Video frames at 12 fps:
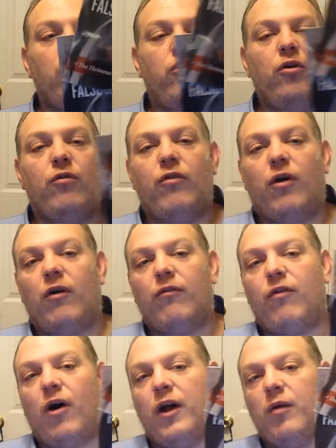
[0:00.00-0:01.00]
two
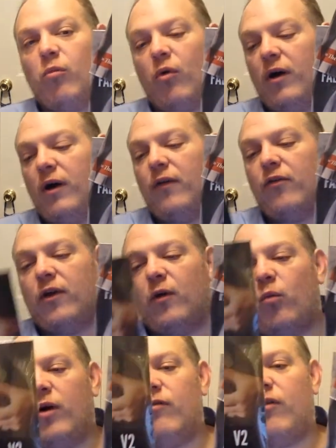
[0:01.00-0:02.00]
volume ones
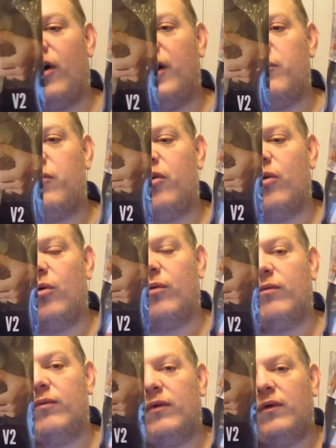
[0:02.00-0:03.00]
and one volume two.
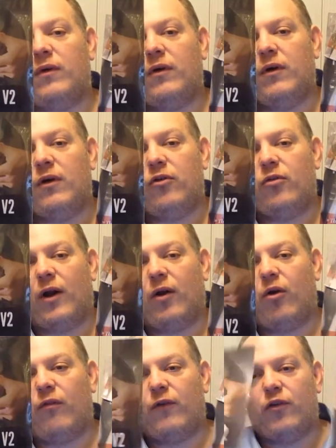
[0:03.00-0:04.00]
So I
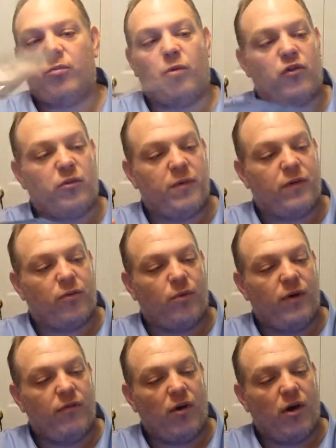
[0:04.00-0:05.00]
don't know if there's supposed to be
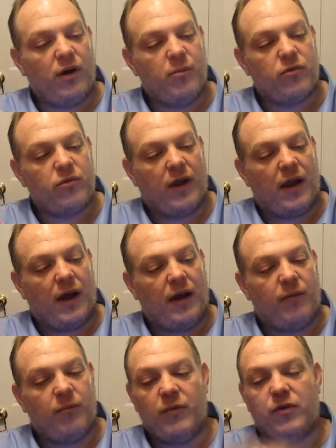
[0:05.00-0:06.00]
three volumes and
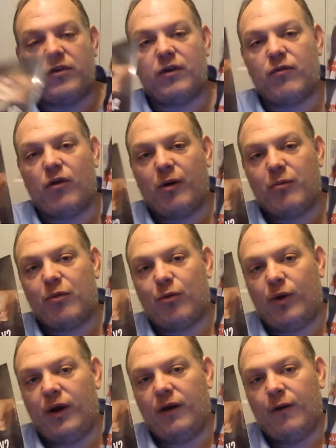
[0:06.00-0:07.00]
I'm missing volume
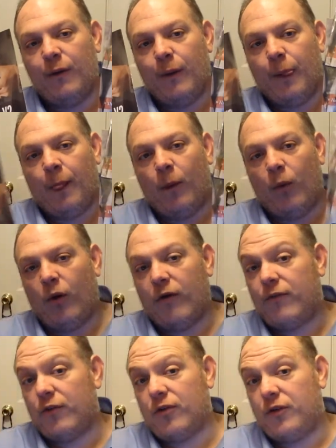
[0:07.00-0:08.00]
three, or
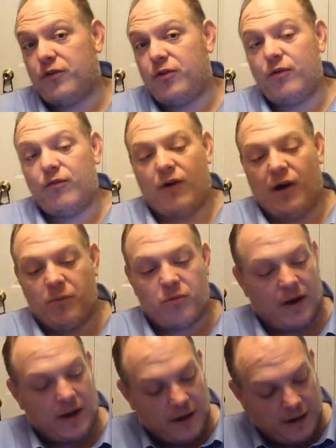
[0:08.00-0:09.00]
if there's only two volumes and
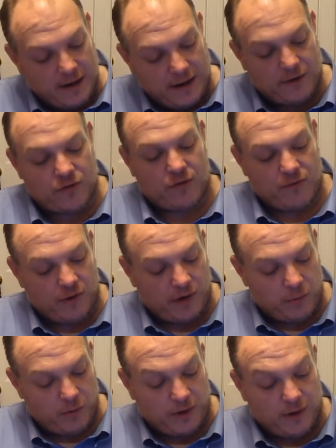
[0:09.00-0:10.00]
I got an extra
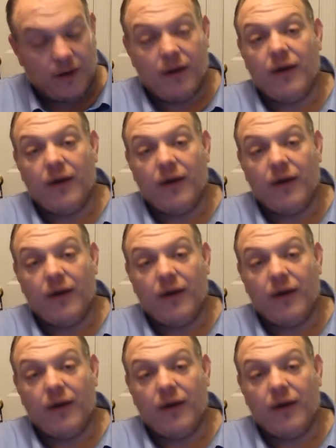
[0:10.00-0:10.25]
volume one.